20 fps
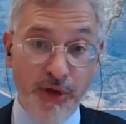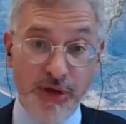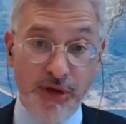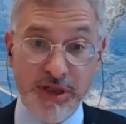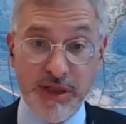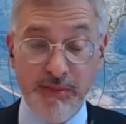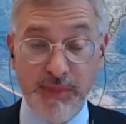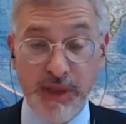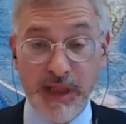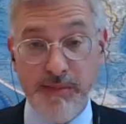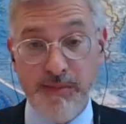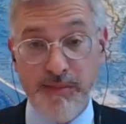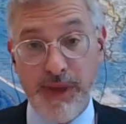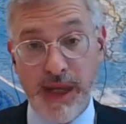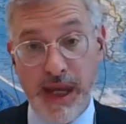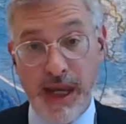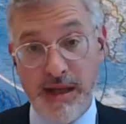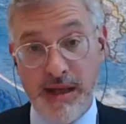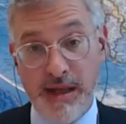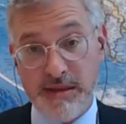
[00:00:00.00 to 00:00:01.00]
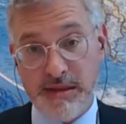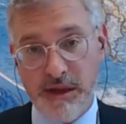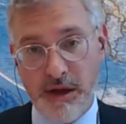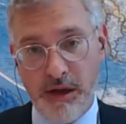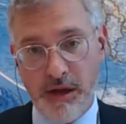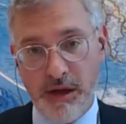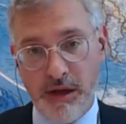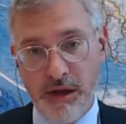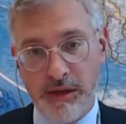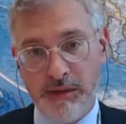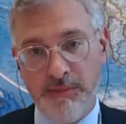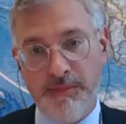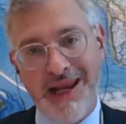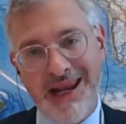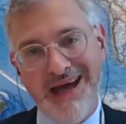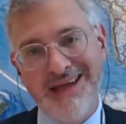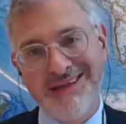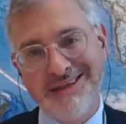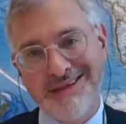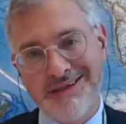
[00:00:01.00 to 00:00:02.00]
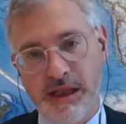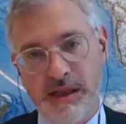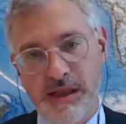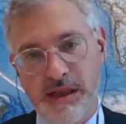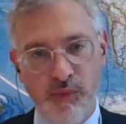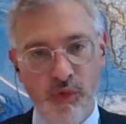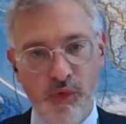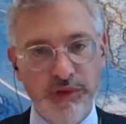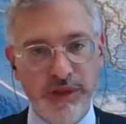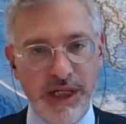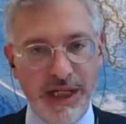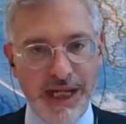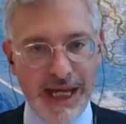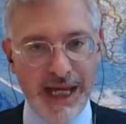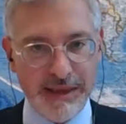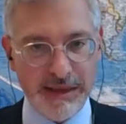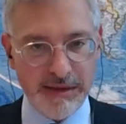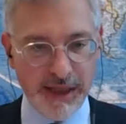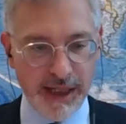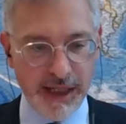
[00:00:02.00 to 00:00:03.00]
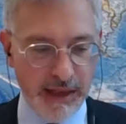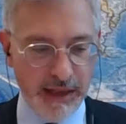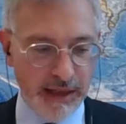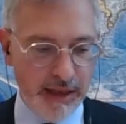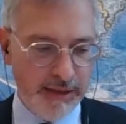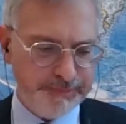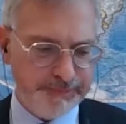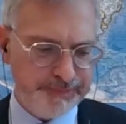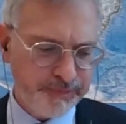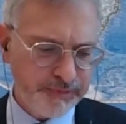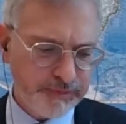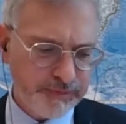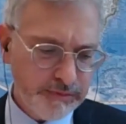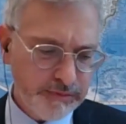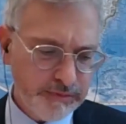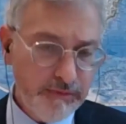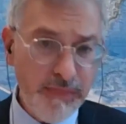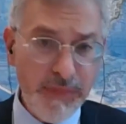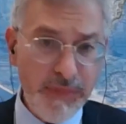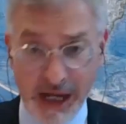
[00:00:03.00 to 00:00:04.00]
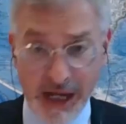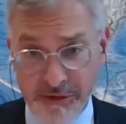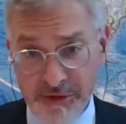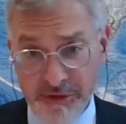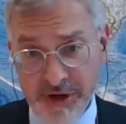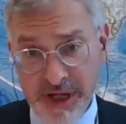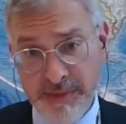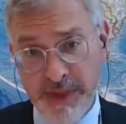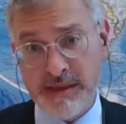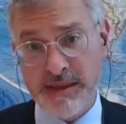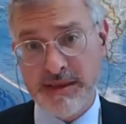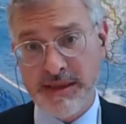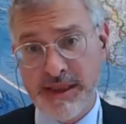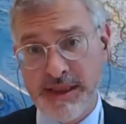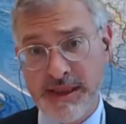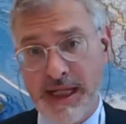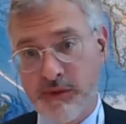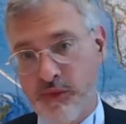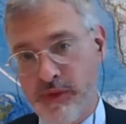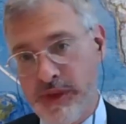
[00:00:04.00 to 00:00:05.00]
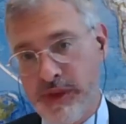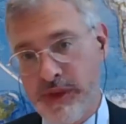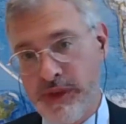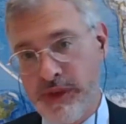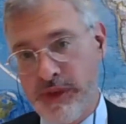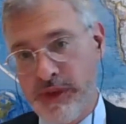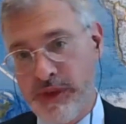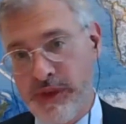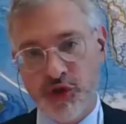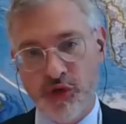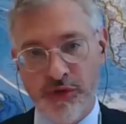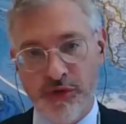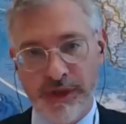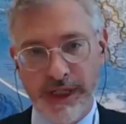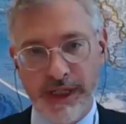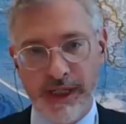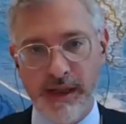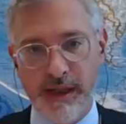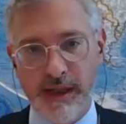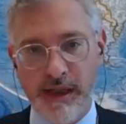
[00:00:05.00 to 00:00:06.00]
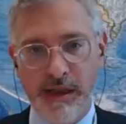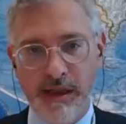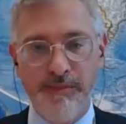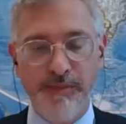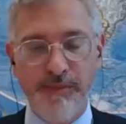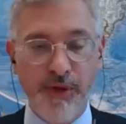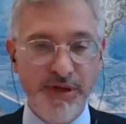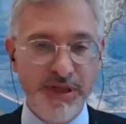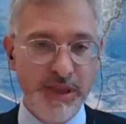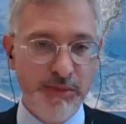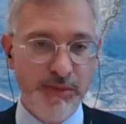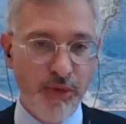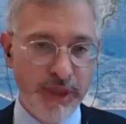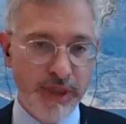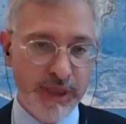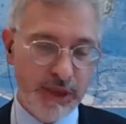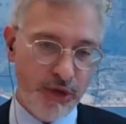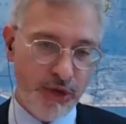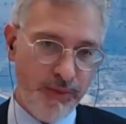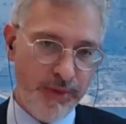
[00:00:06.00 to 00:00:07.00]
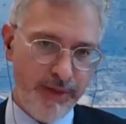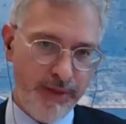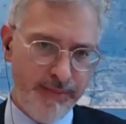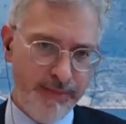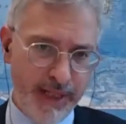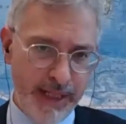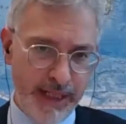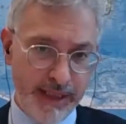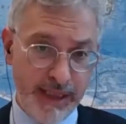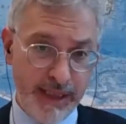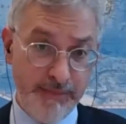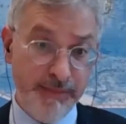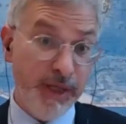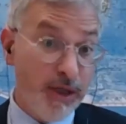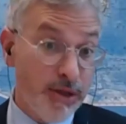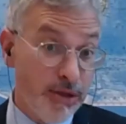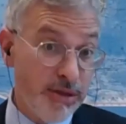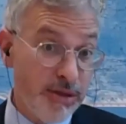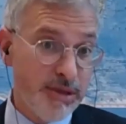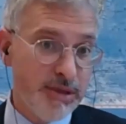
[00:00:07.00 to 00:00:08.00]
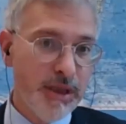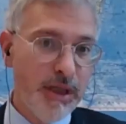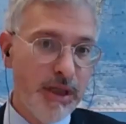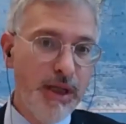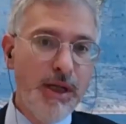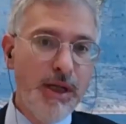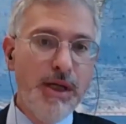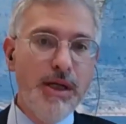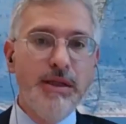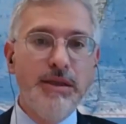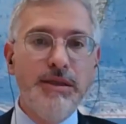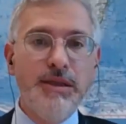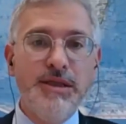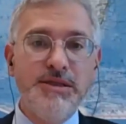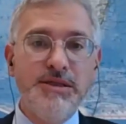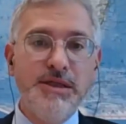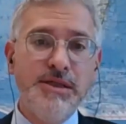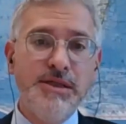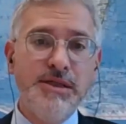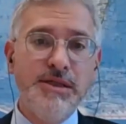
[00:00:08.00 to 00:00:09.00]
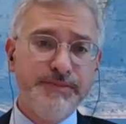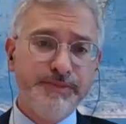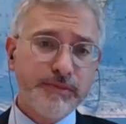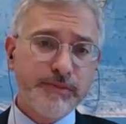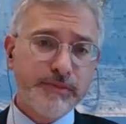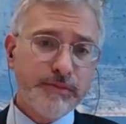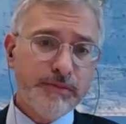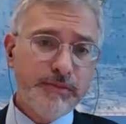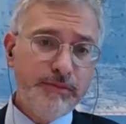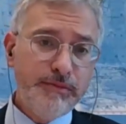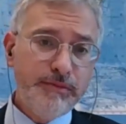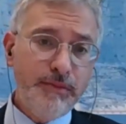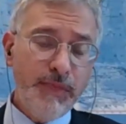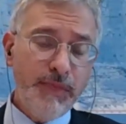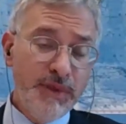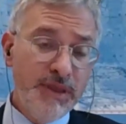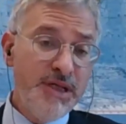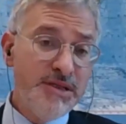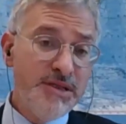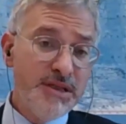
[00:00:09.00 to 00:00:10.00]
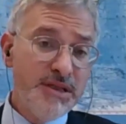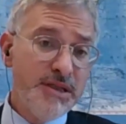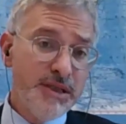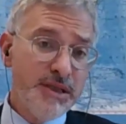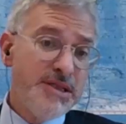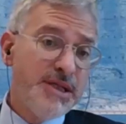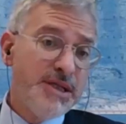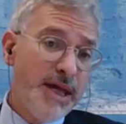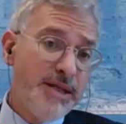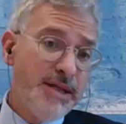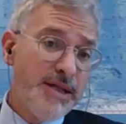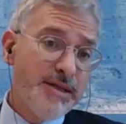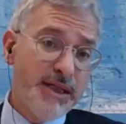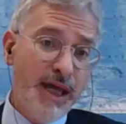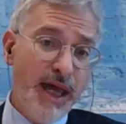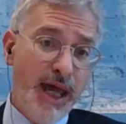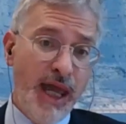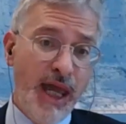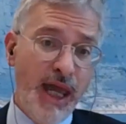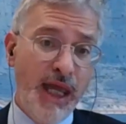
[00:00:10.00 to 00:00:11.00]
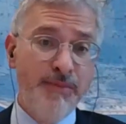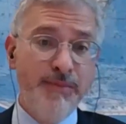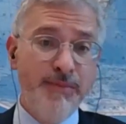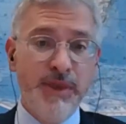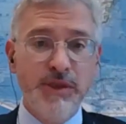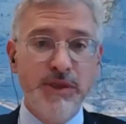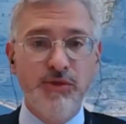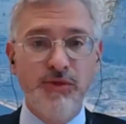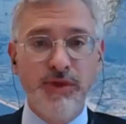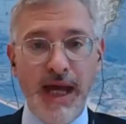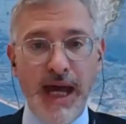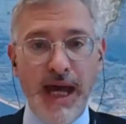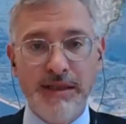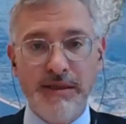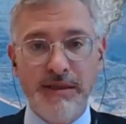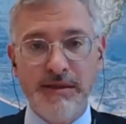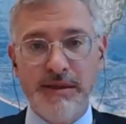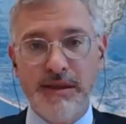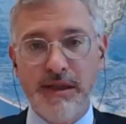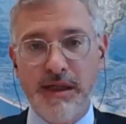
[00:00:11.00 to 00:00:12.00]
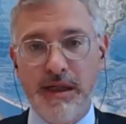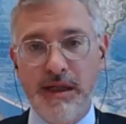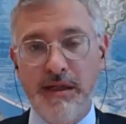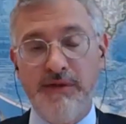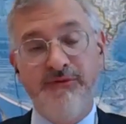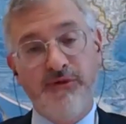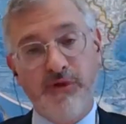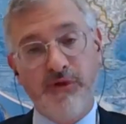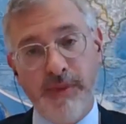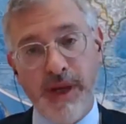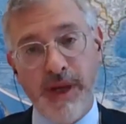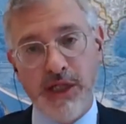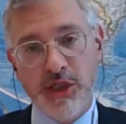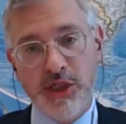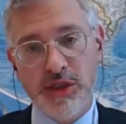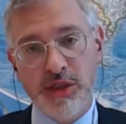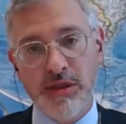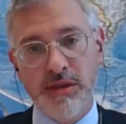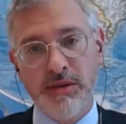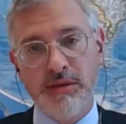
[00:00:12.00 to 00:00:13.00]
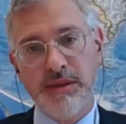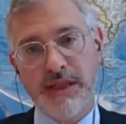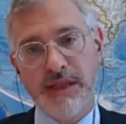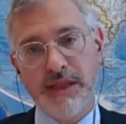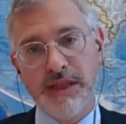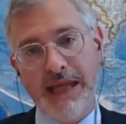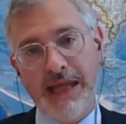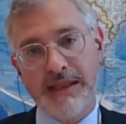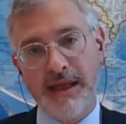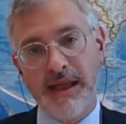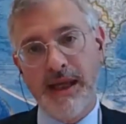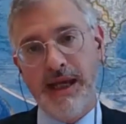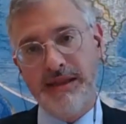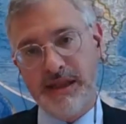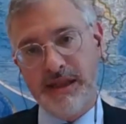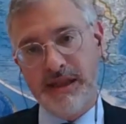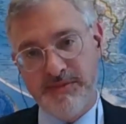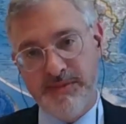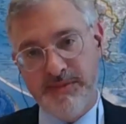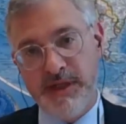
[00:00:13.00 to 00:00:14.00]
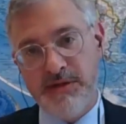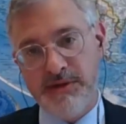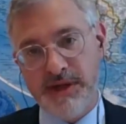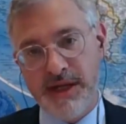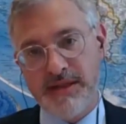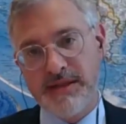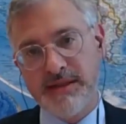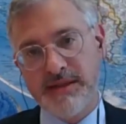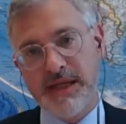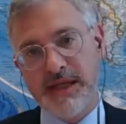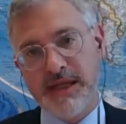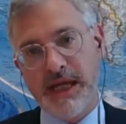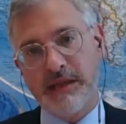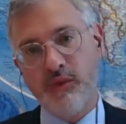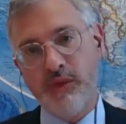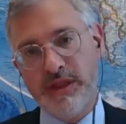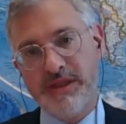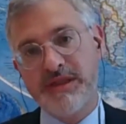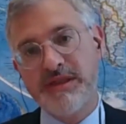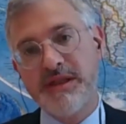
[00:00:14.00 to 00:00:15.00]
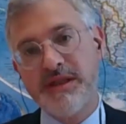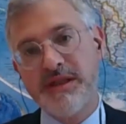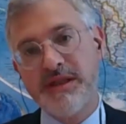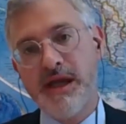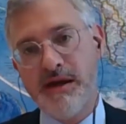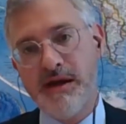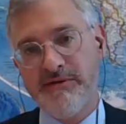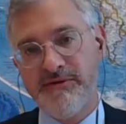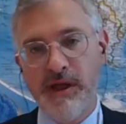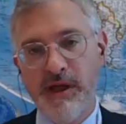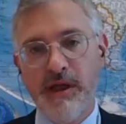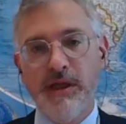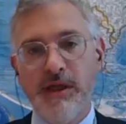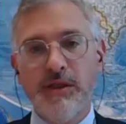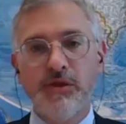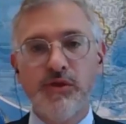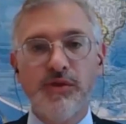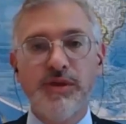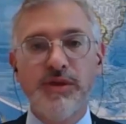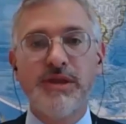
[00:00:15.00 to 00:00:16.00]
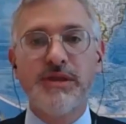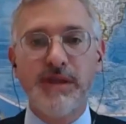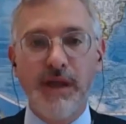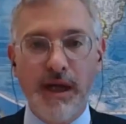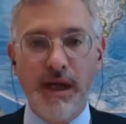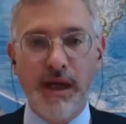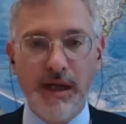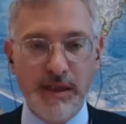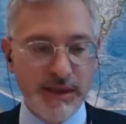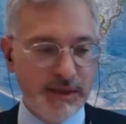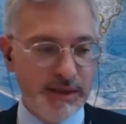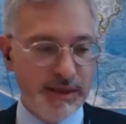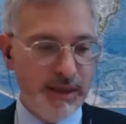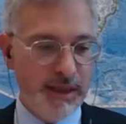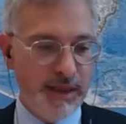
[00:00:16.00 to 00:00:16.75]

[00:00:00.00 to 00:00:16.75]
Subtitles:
possibly based on bilateral and multilateral agreement that will ensure possible interoperability, because this has the aim to gather information, data, and experience that will serve to start